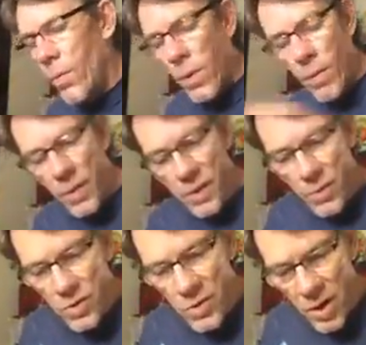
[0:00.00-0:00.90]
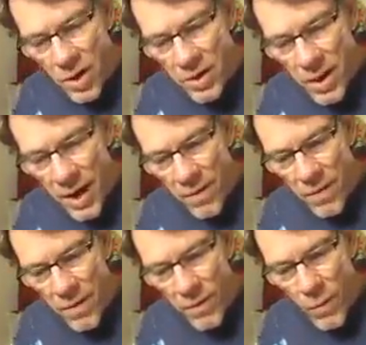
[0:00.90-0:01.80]
We want those stars to have
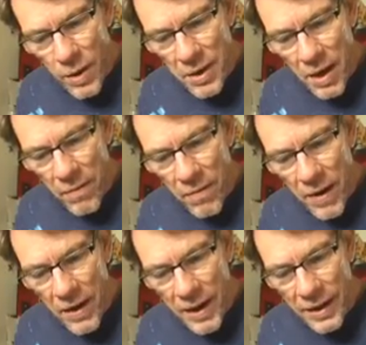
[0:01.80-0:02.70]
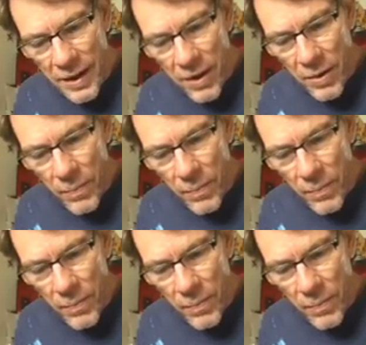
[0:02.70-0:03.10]
their voice out very clear.